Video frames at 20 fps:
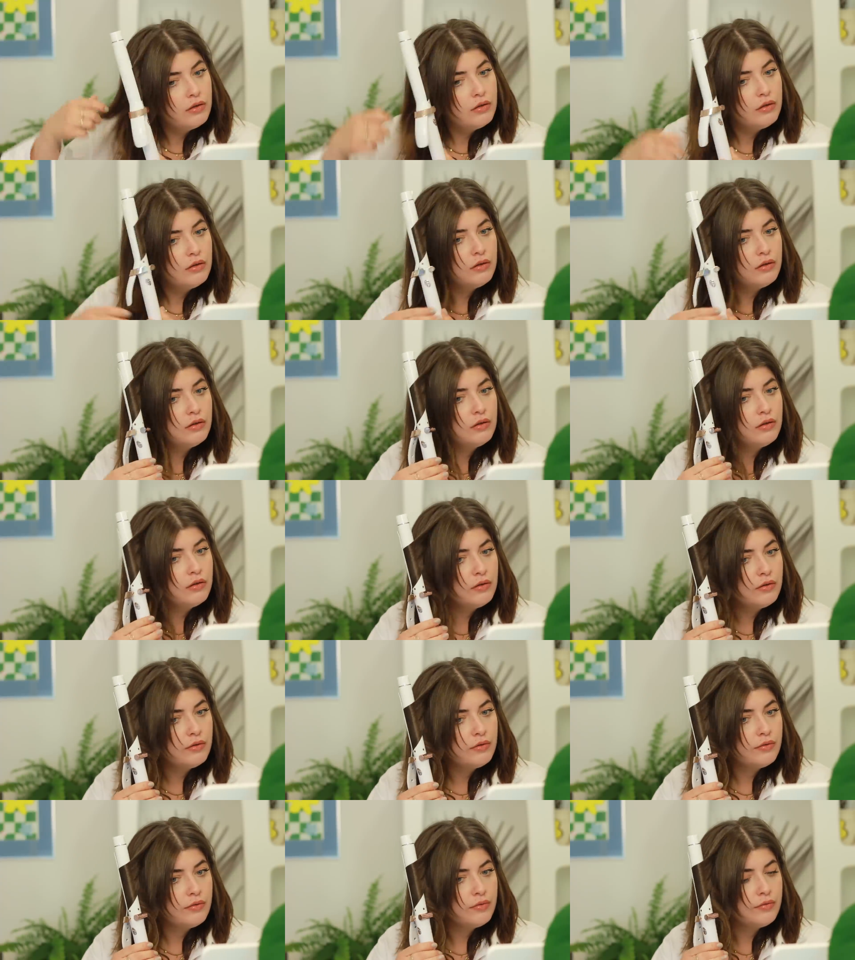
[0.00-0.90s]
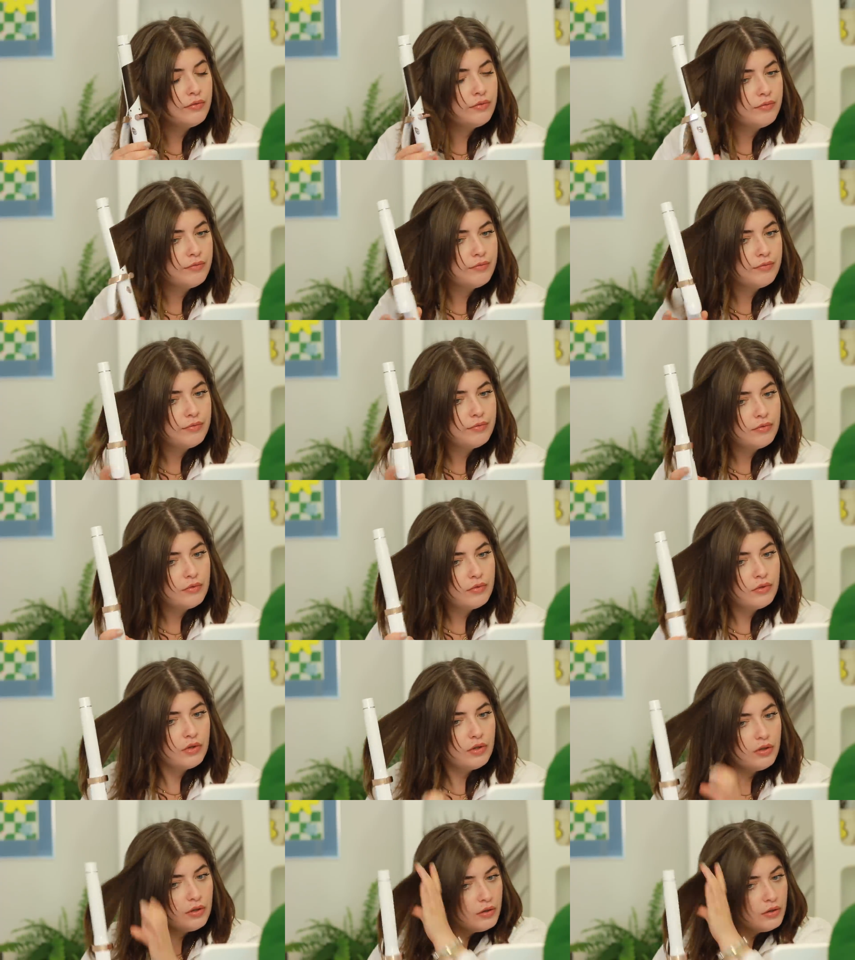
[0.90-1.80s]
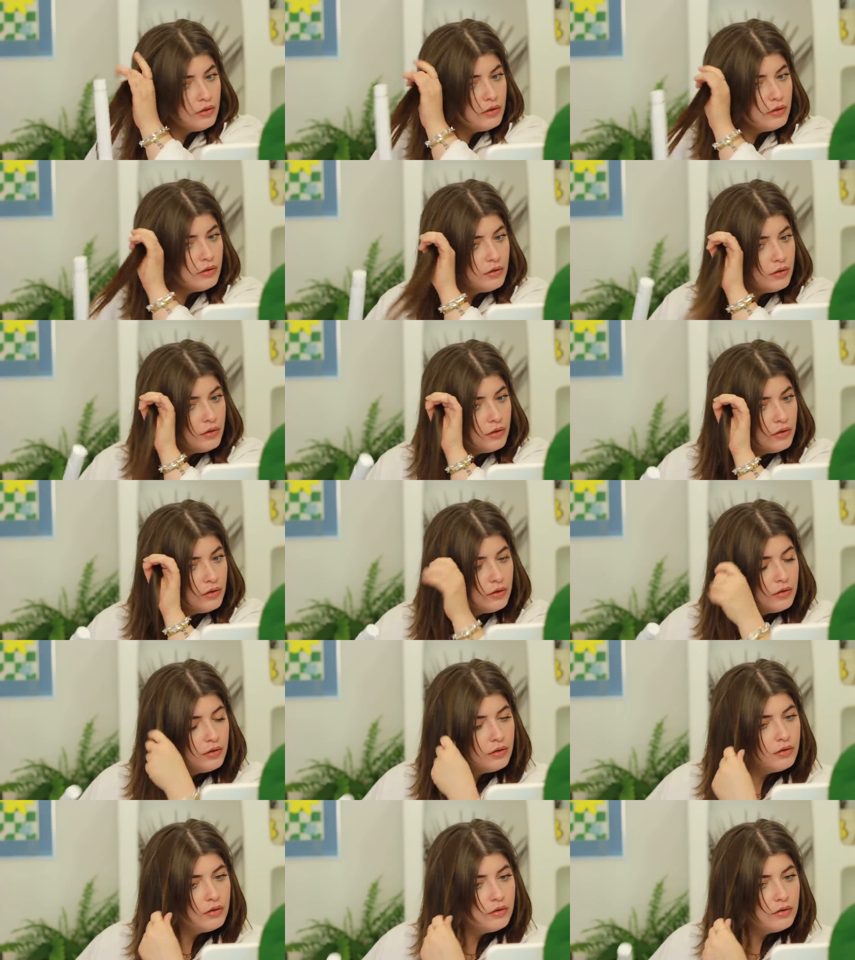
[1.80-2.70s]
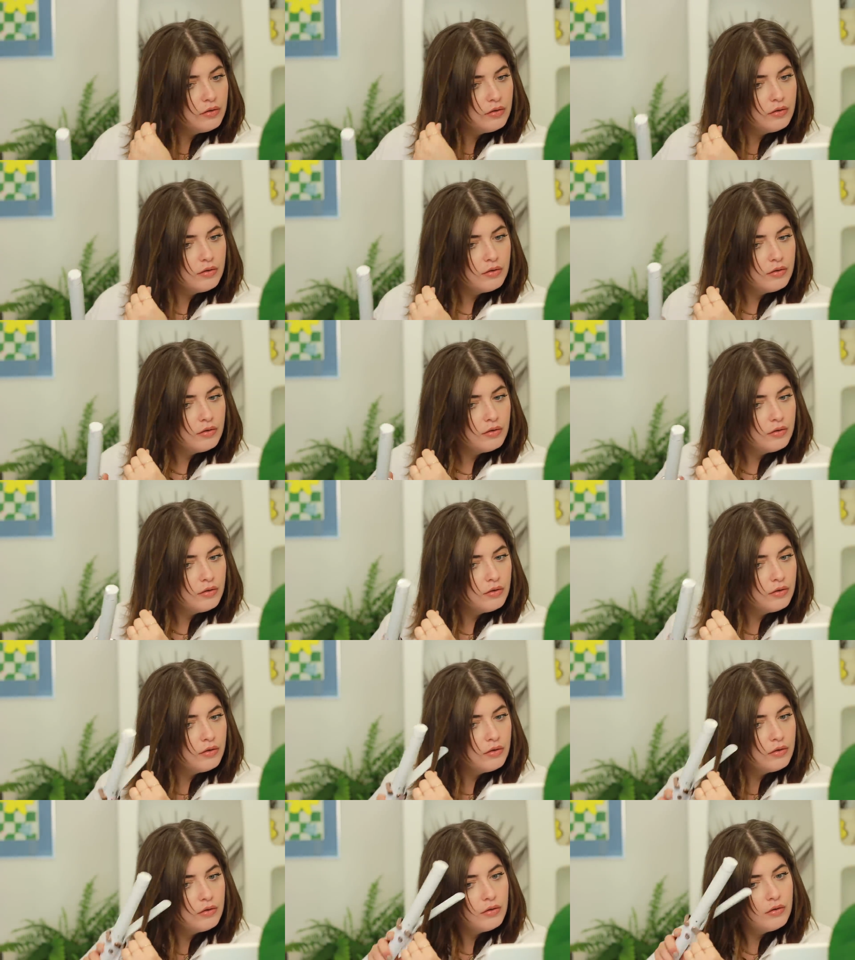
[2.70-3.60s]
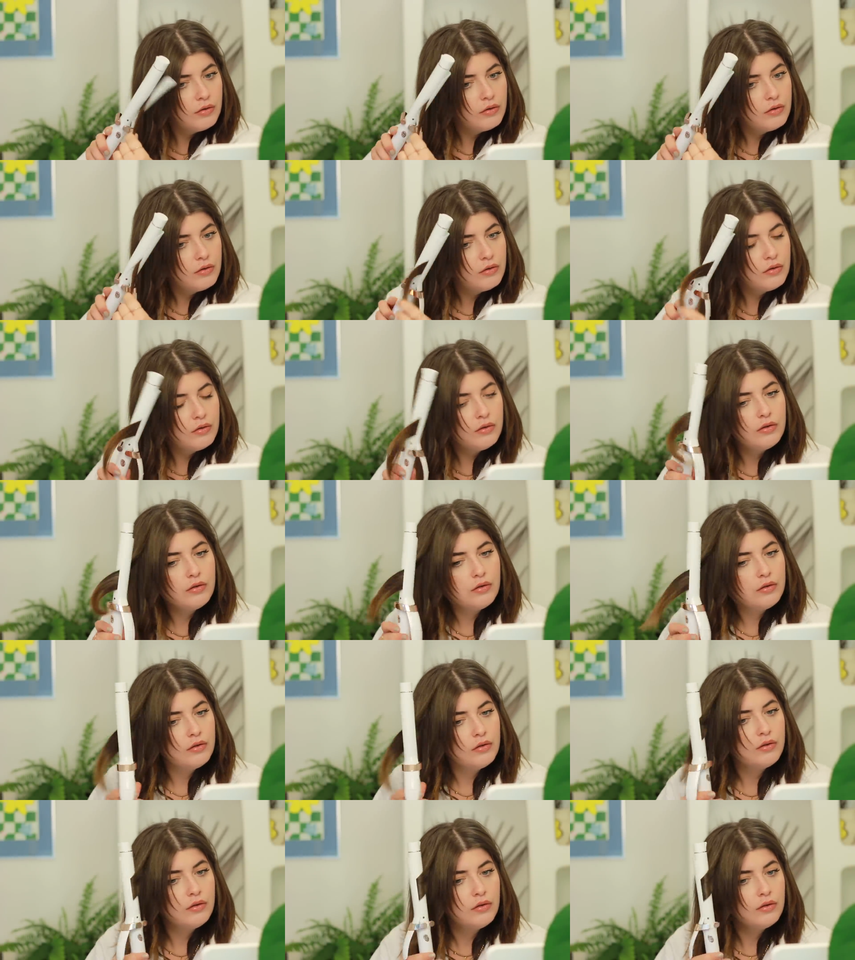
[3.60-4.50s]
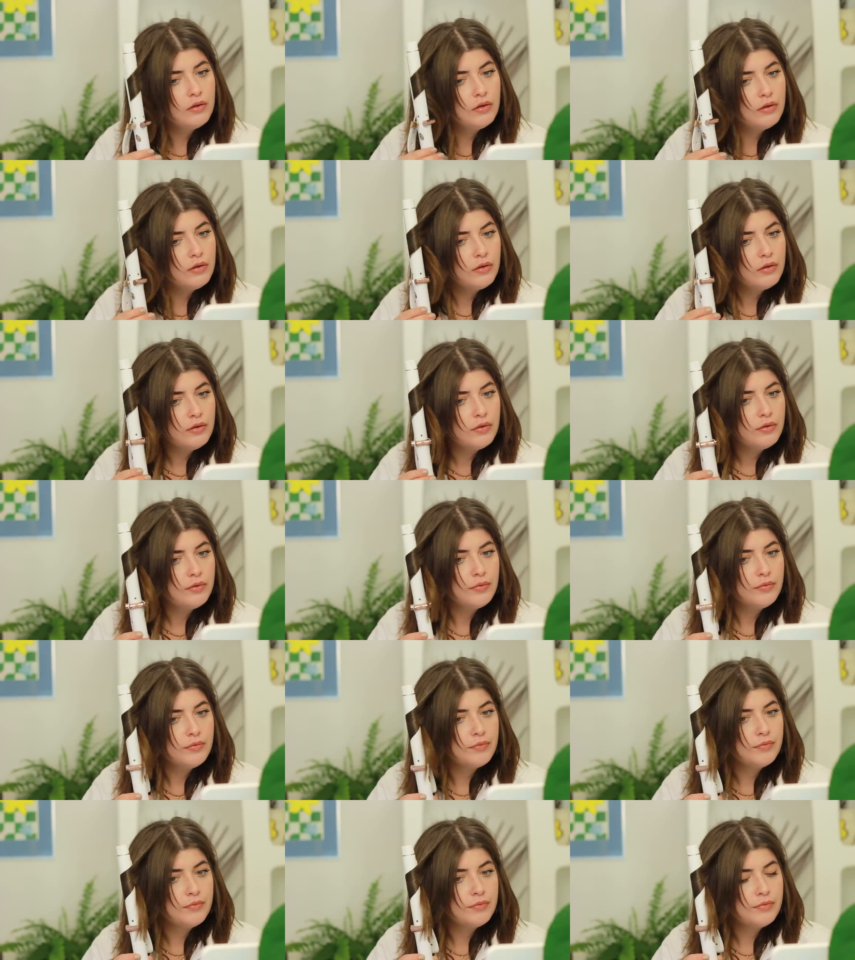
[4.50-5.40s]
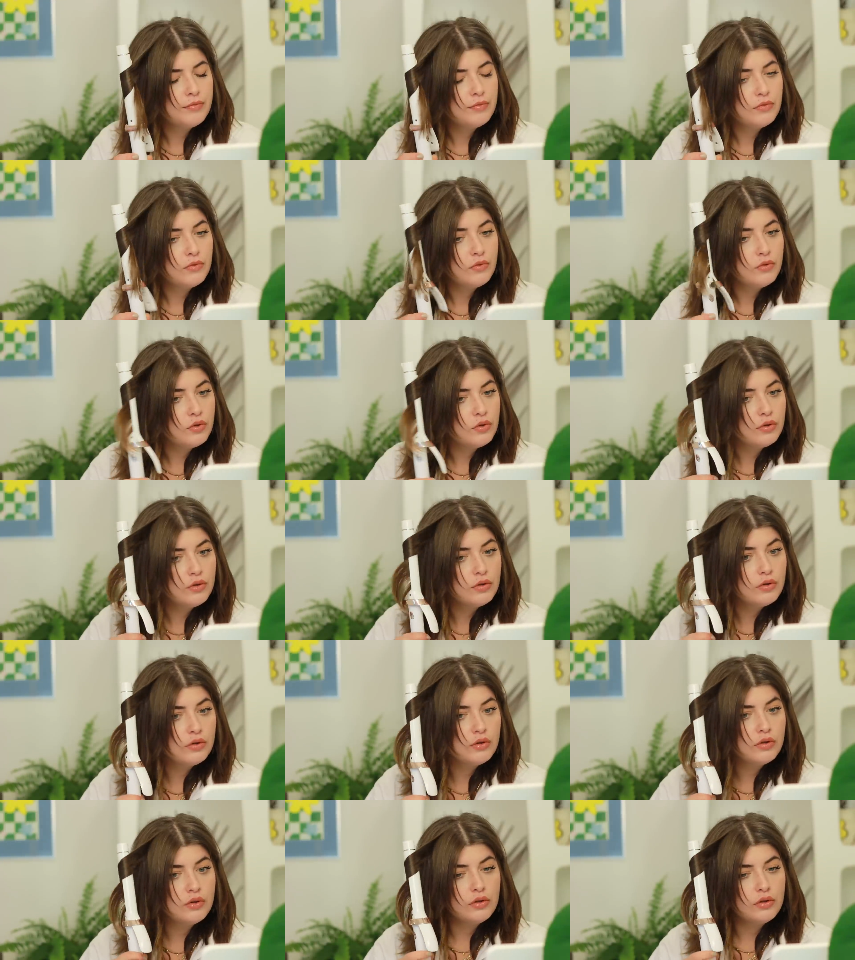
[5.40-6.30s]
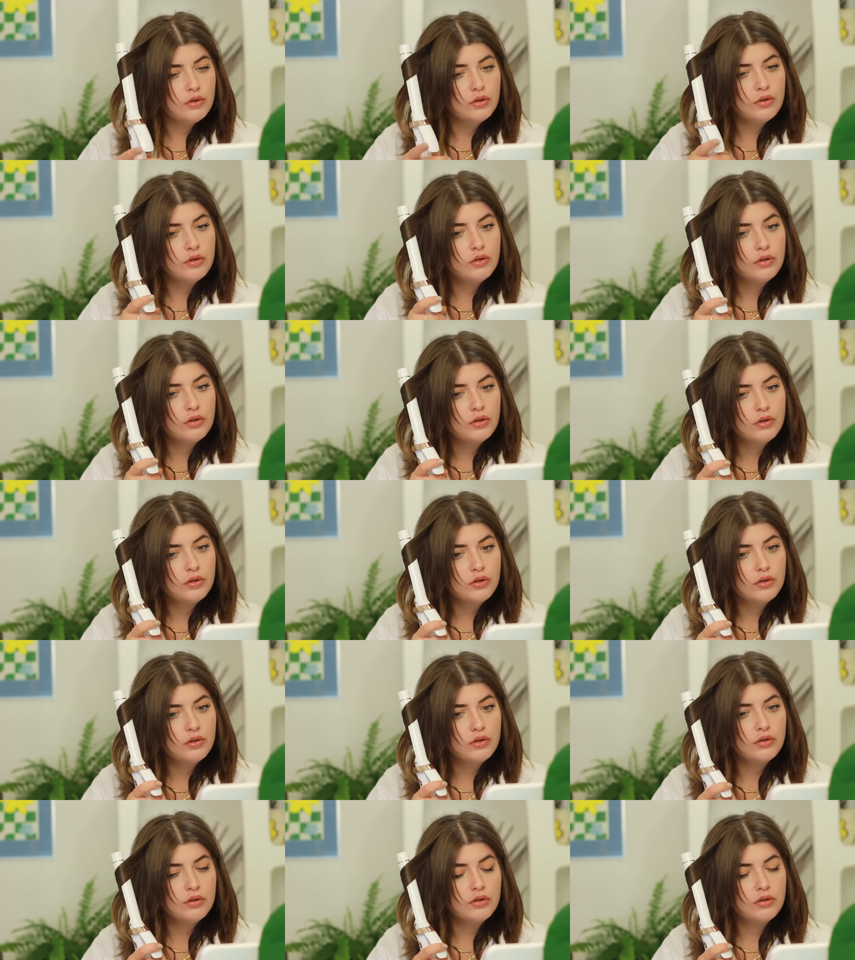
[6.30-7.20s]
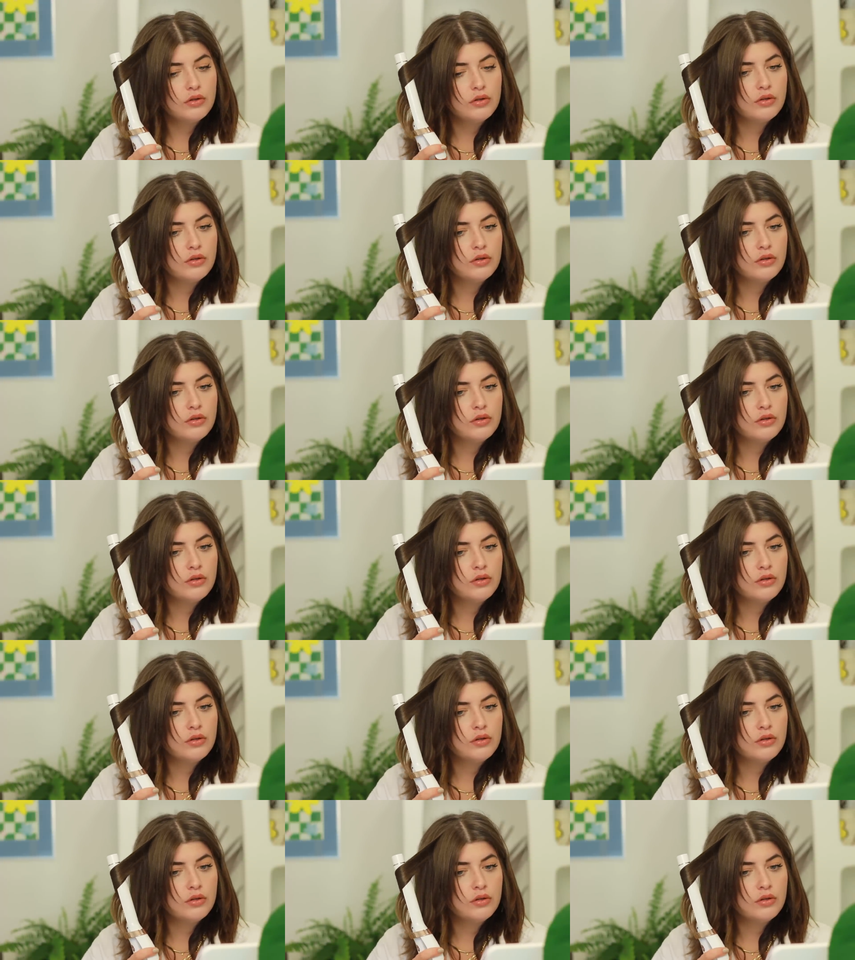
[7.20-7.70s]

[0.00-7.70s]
Nothing is said.